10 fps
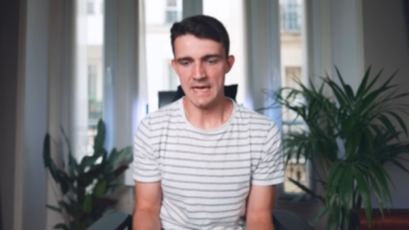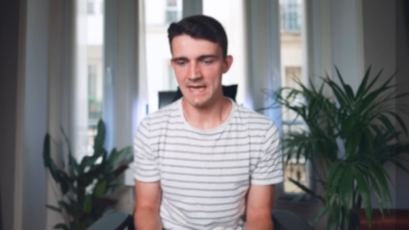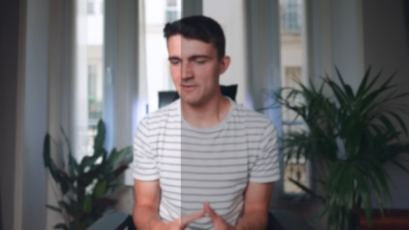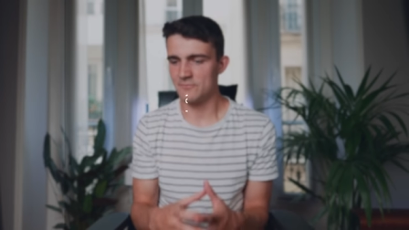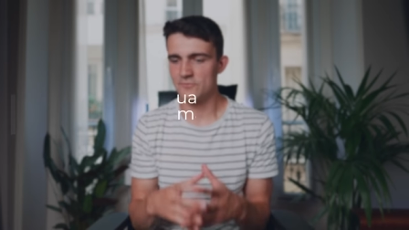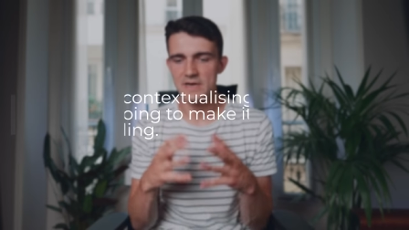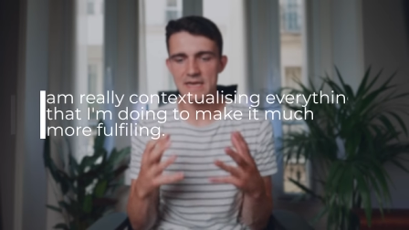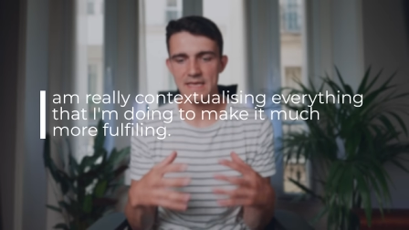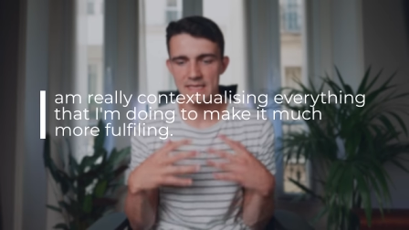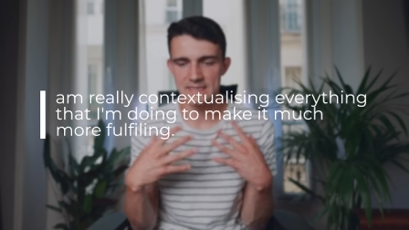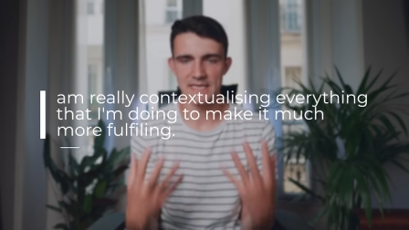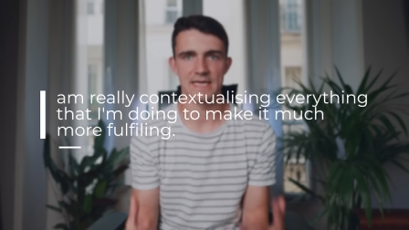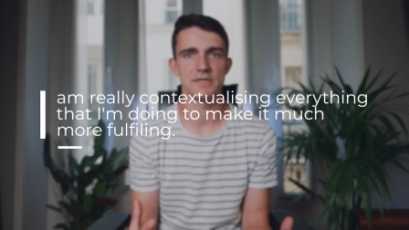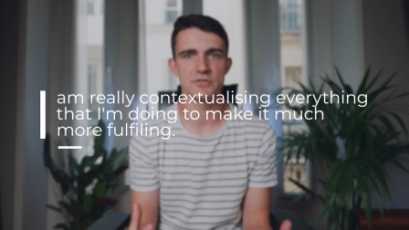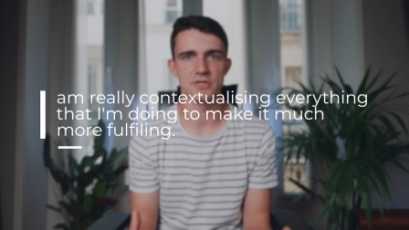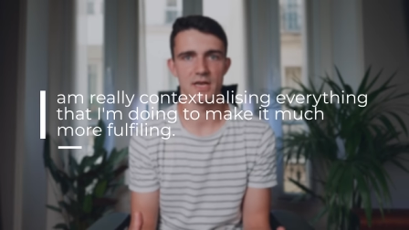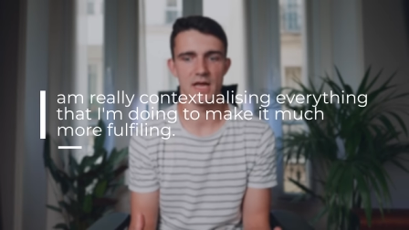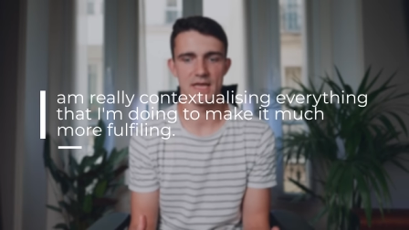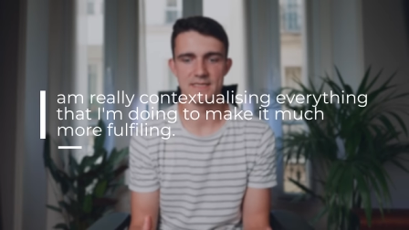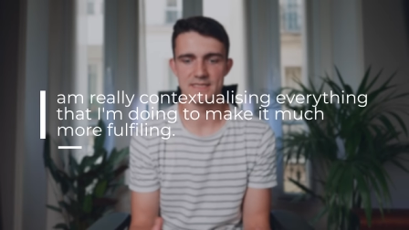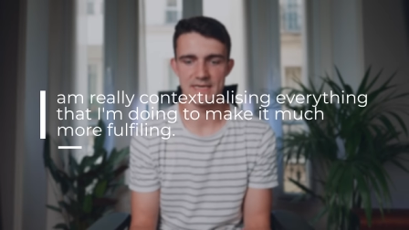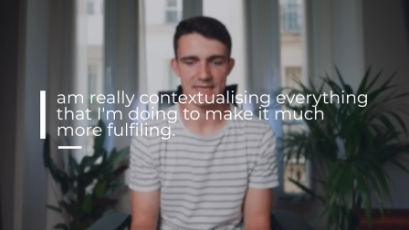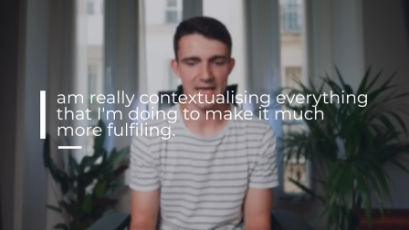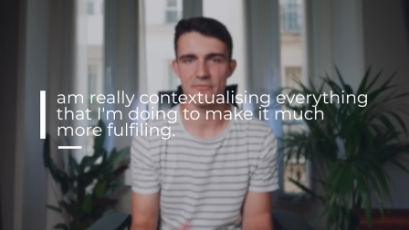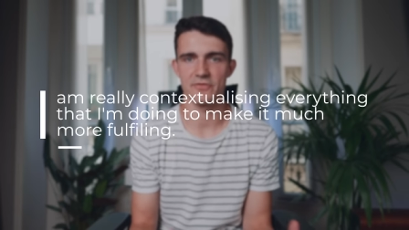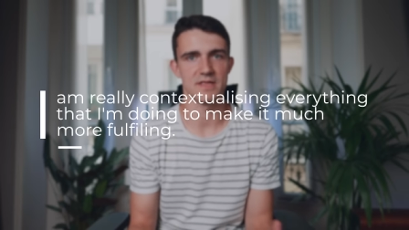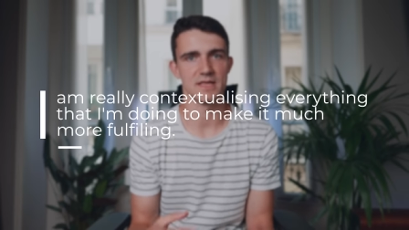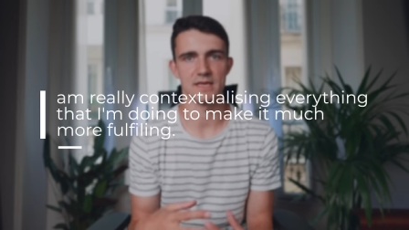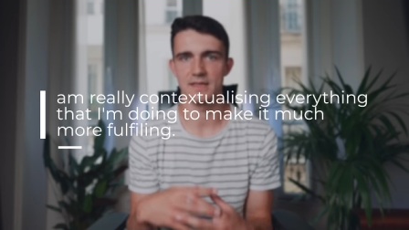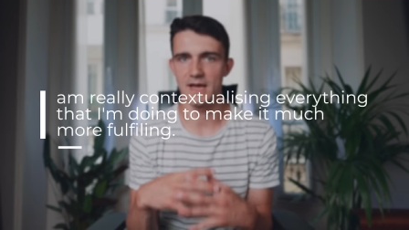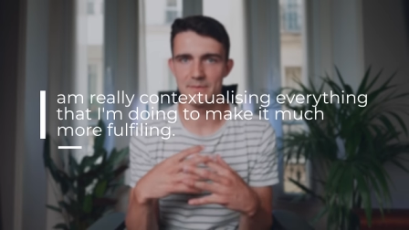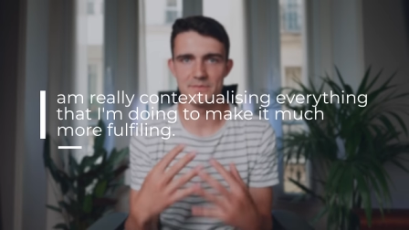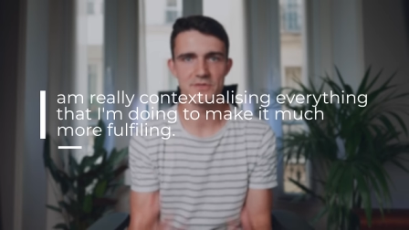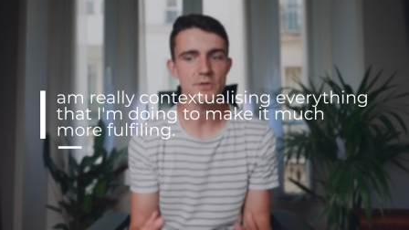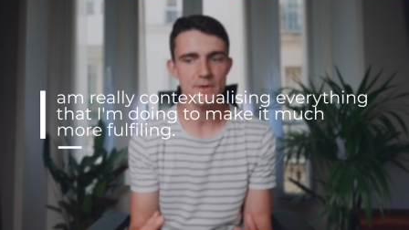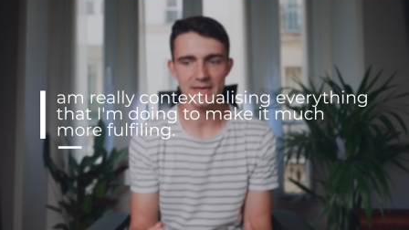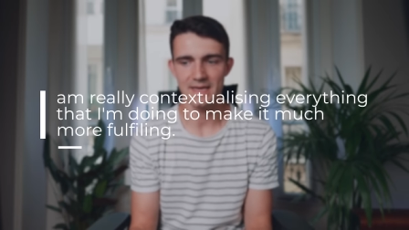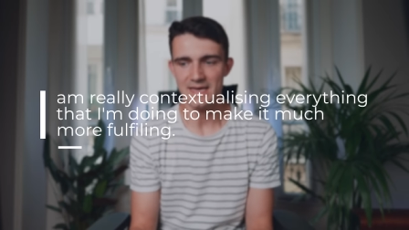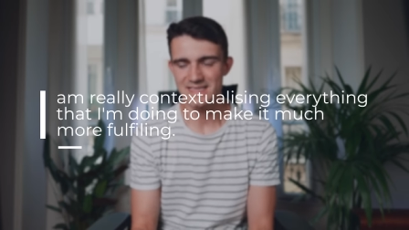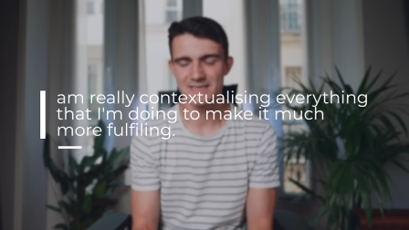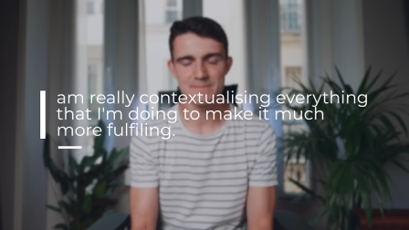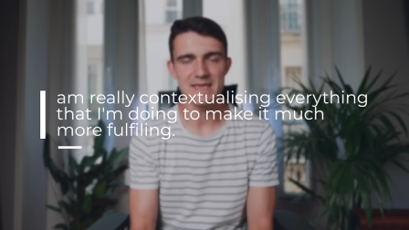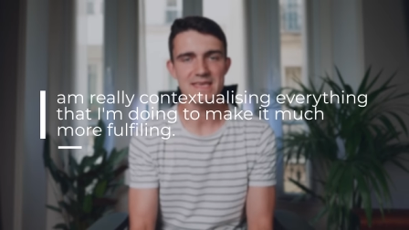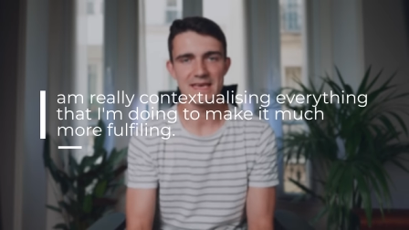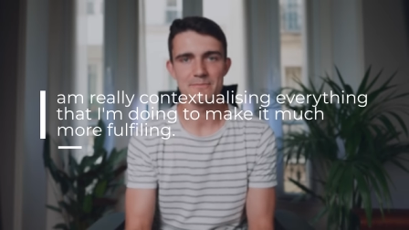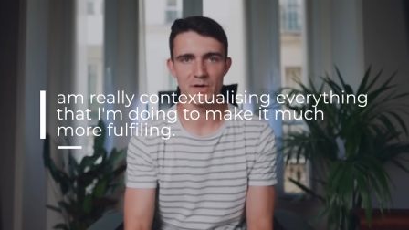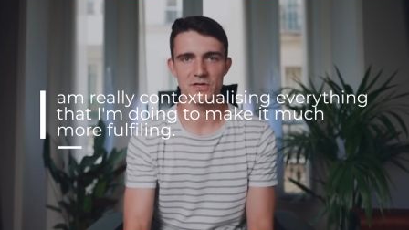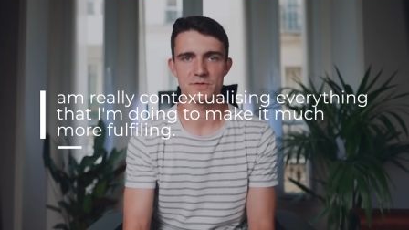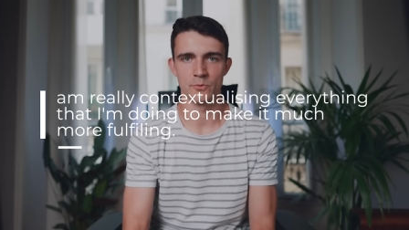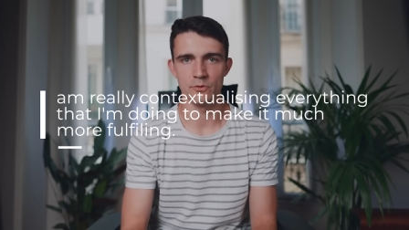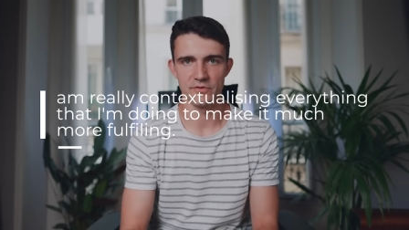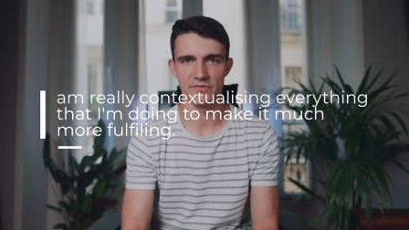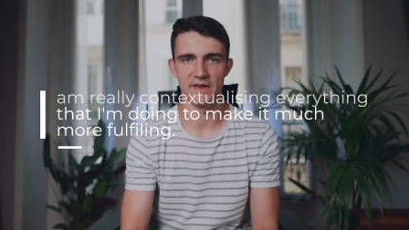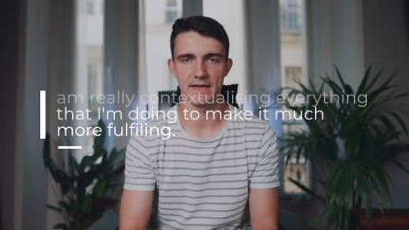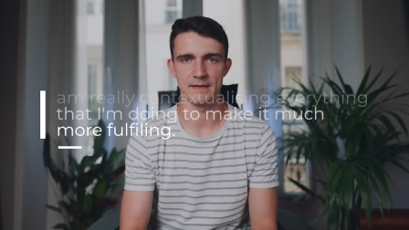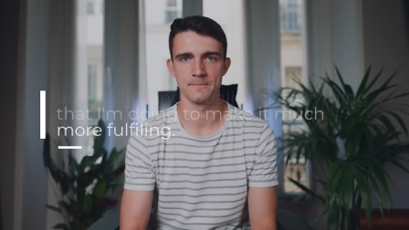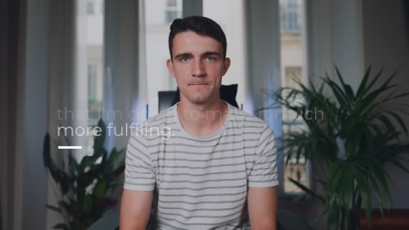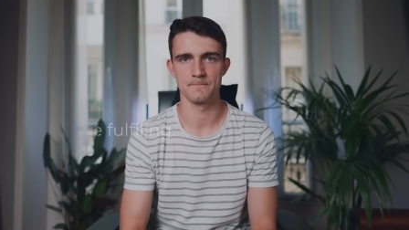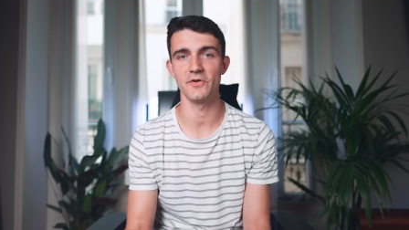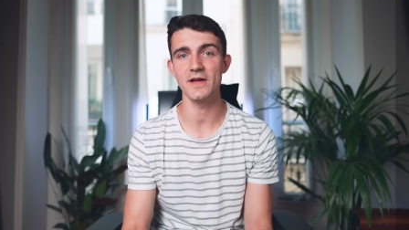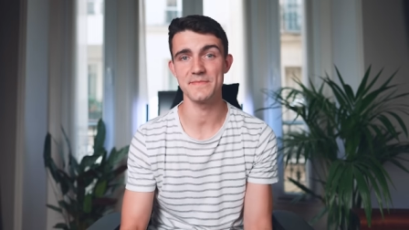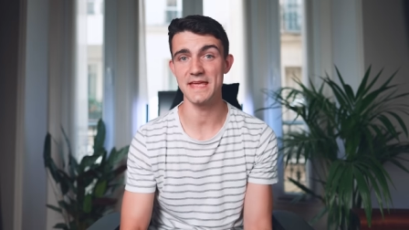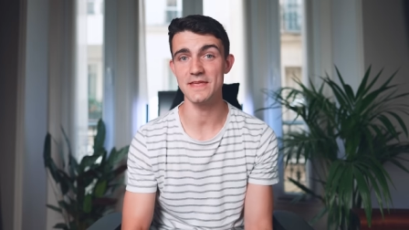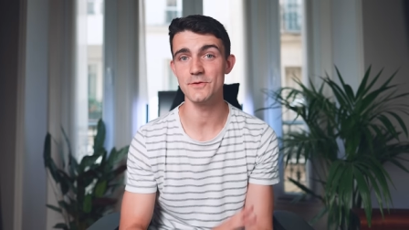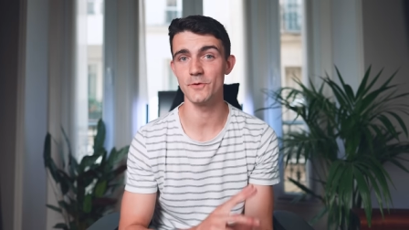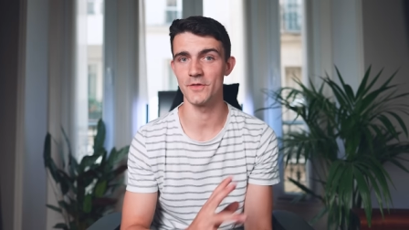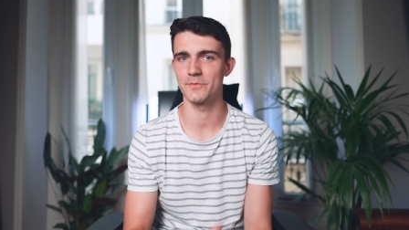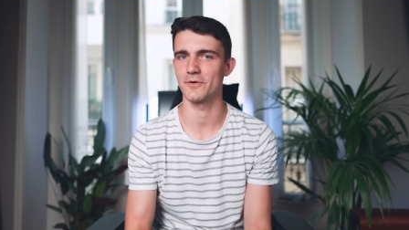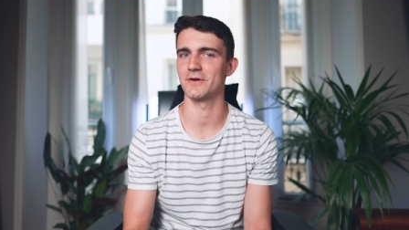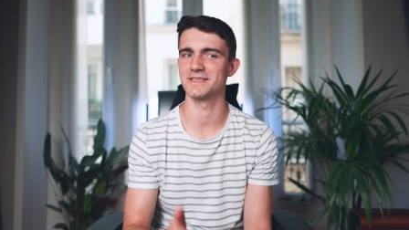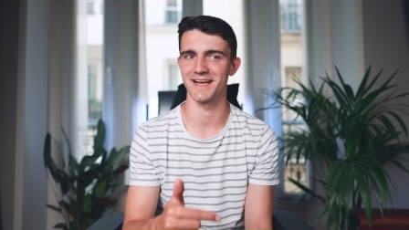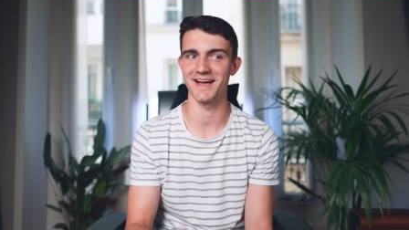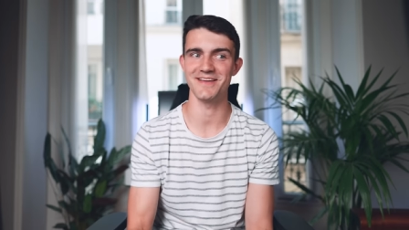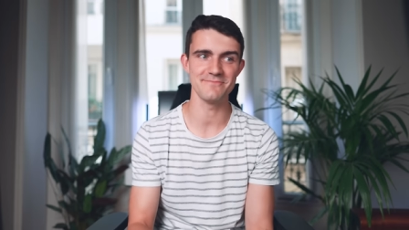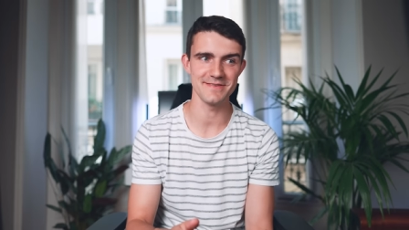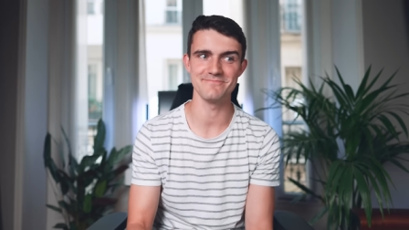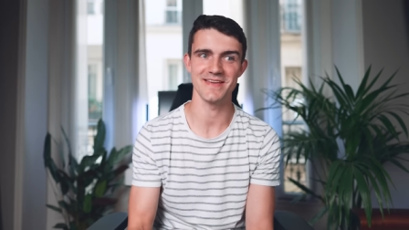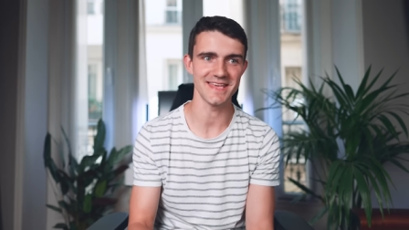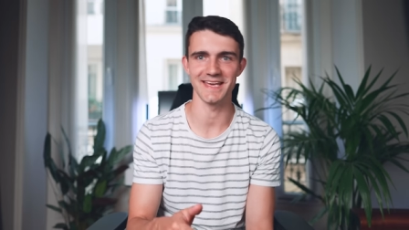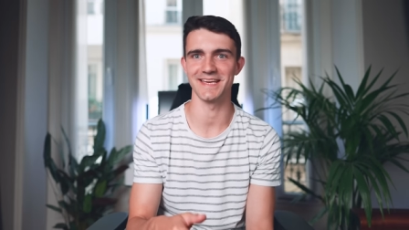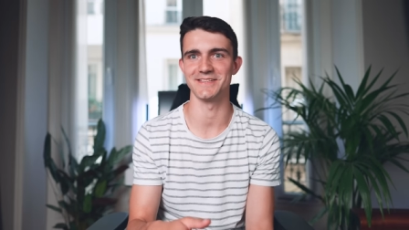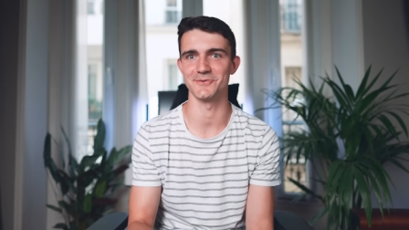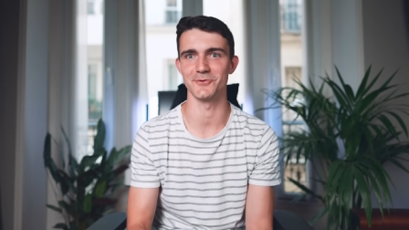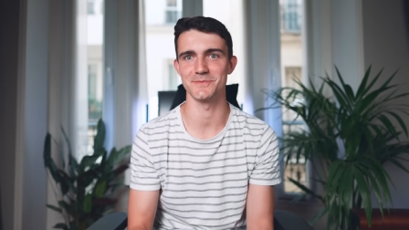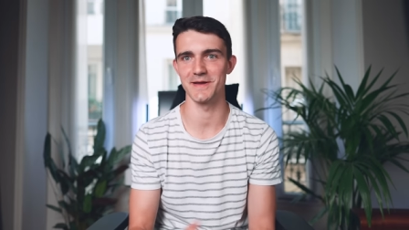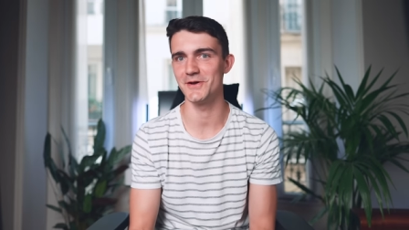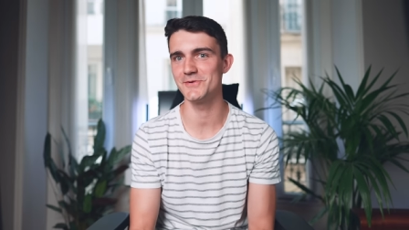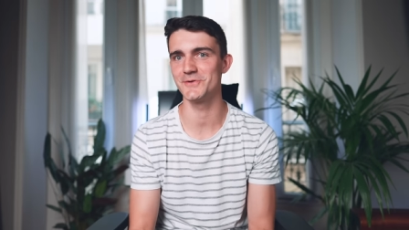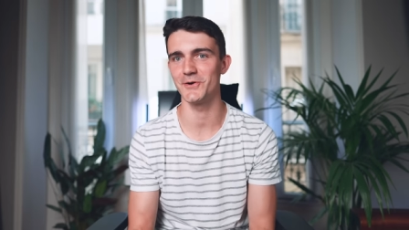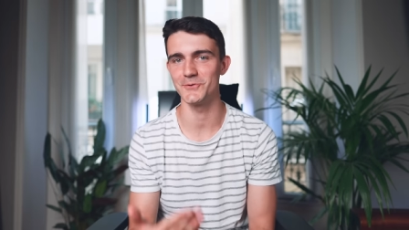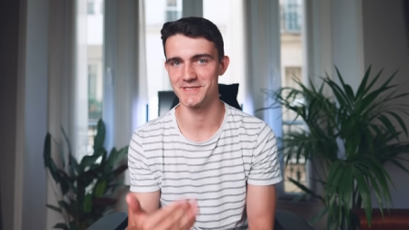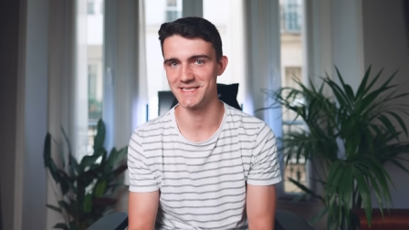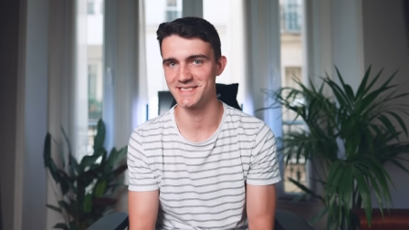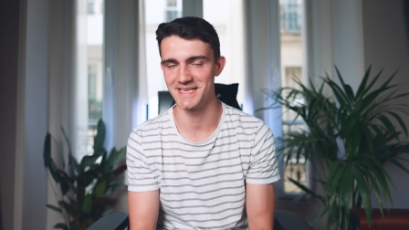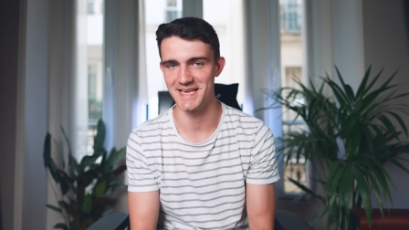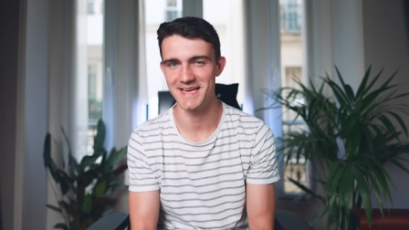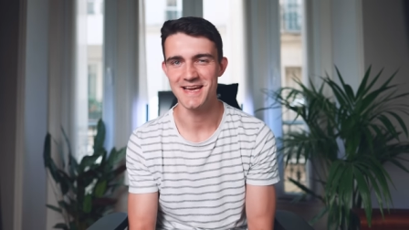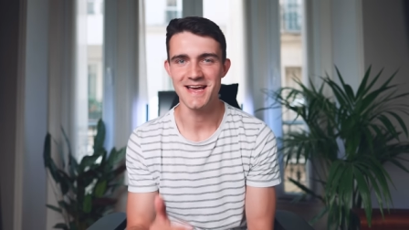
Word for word: and I'm really contextualizing everything that I'm doing to make it much more fulfilling. So before I update you on the progress that I've been making towards my own goals this year,